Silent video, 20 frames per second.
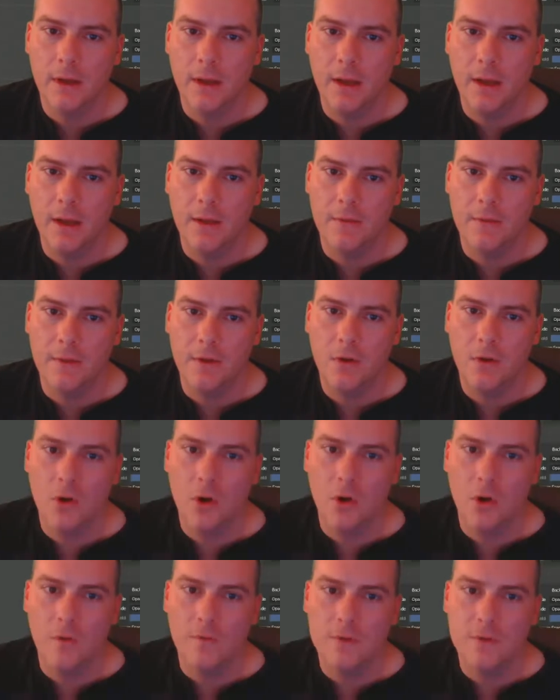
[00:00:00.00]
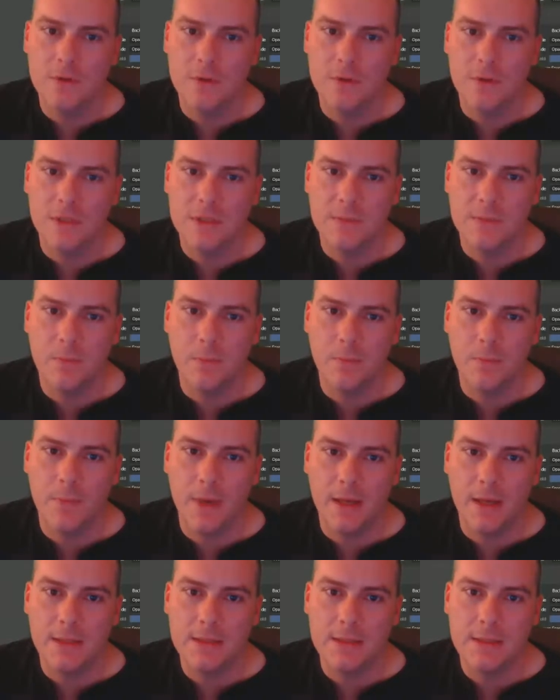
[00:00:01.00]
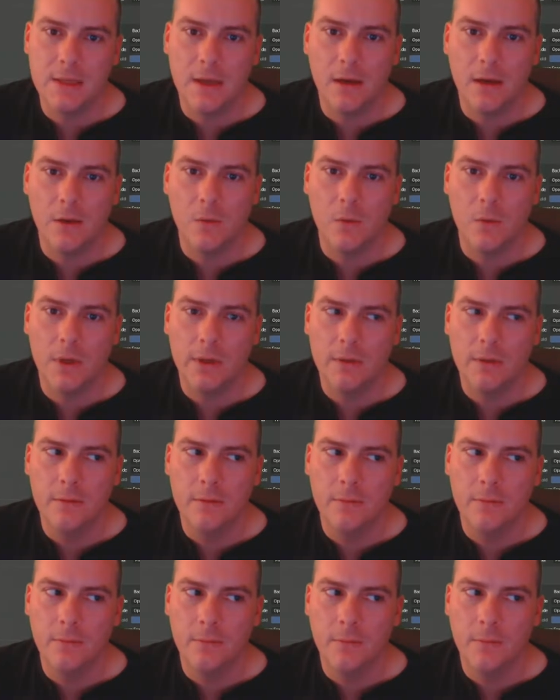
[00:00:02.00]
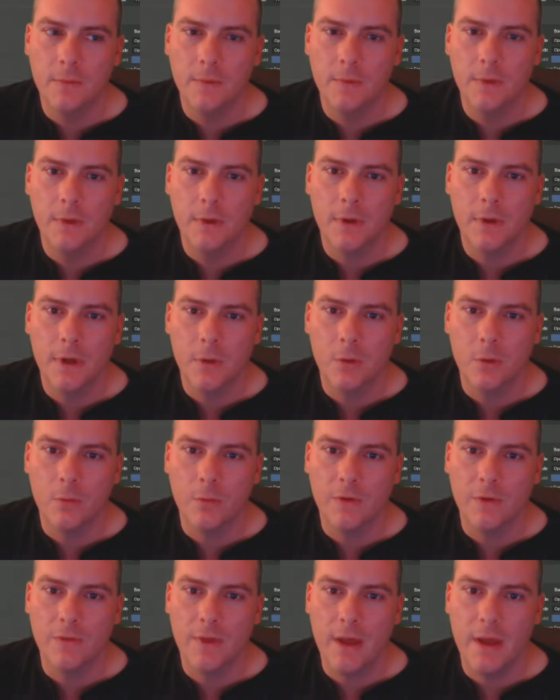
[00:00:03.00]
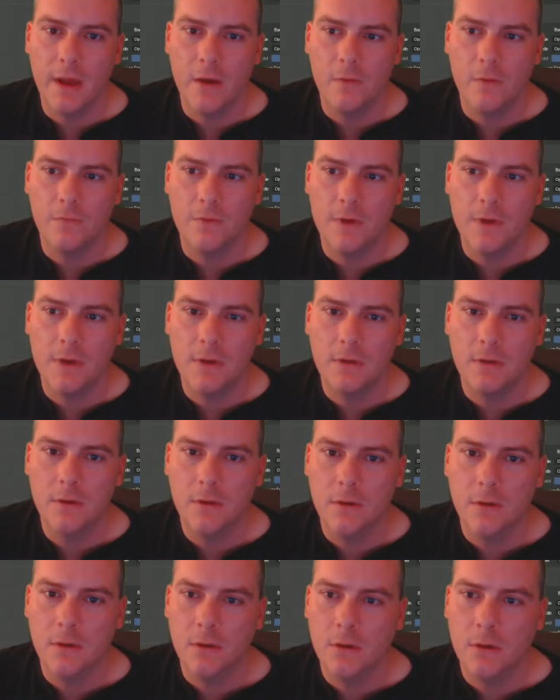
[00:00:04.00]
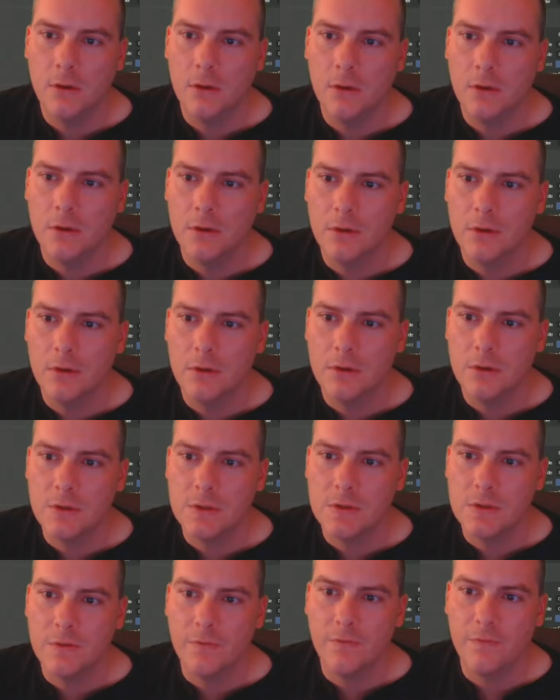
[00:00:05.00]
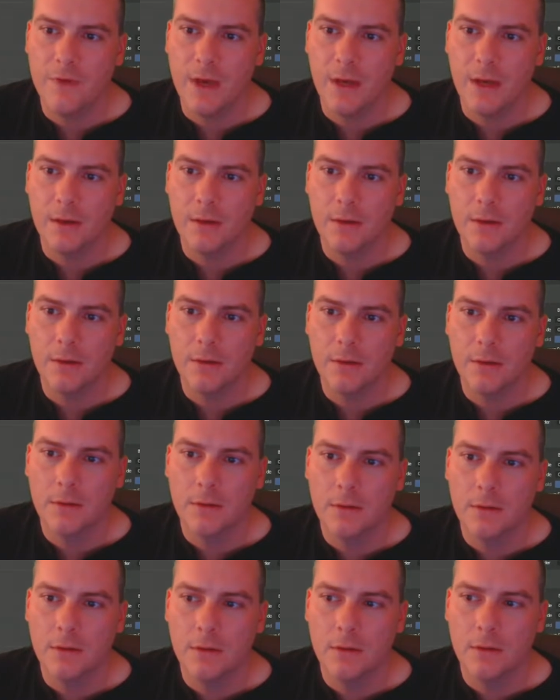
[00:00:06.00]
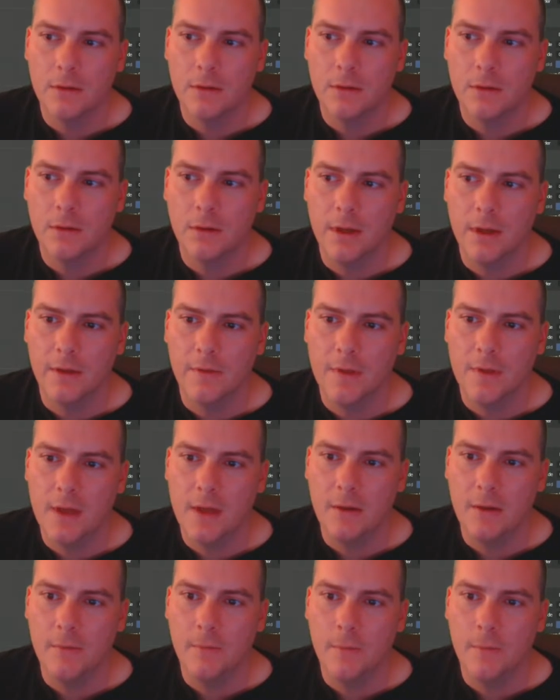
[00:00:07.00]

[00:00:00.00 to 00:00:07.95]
and then over to this base color one, and we're going to bring the alpha to the FAC like that.